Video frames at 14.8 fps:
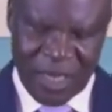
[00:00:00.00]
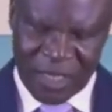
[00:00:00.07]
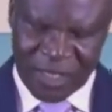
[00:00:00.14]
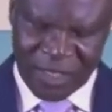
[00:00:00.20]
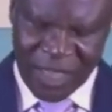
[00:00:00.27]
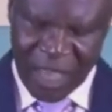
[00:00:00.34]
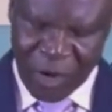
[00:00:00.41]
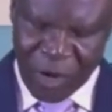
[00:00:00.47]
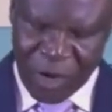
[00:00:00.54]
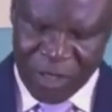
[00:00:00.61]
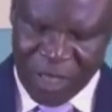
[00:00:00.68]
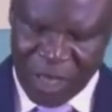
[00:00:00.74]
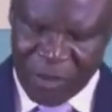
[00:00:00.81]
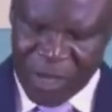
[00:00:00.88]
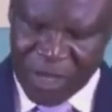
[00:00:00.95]
in 2
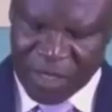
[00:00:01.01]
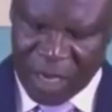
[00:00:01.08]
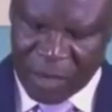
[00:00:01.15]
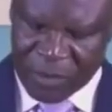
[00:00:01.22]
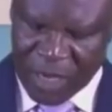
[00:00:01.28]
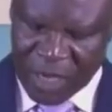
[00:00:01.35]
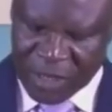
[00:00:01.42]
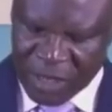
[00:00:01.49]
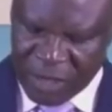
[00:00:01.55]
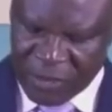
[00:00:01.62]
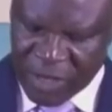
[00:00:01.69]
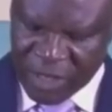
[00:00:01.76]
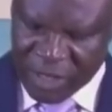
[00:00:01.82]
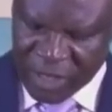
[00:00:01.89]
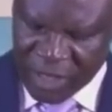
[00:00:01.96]
Samuel chapter
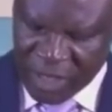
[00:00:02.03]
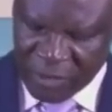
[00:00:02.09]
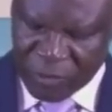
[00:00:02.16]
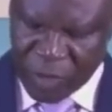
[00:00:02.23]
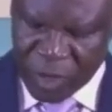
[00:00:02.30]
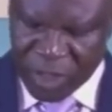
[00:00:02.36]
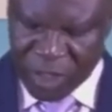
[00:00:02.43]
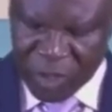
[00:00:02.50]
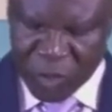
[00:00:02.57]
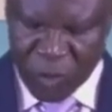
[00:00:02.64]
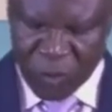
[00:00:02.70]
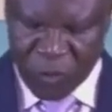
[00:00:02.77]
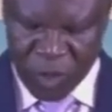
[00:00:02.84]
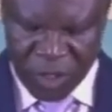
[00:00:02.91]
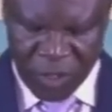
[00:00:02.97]
17, 40
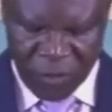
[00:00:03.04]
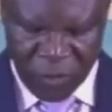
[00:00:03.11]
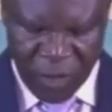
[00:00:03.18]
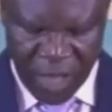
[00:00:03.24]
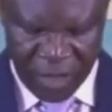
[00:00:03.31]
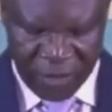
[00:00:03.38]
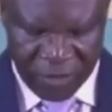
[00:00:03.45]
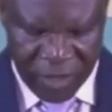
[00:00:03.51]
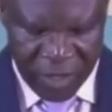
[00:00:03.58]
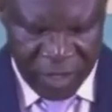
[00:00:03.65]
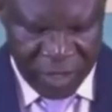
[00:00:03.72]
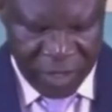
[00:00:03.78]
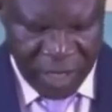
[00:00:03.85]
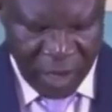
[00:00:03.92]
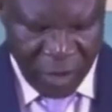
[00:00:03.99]
to 45,
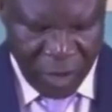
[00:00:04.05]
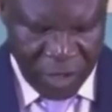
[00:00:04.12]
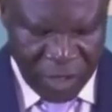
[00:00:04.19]
2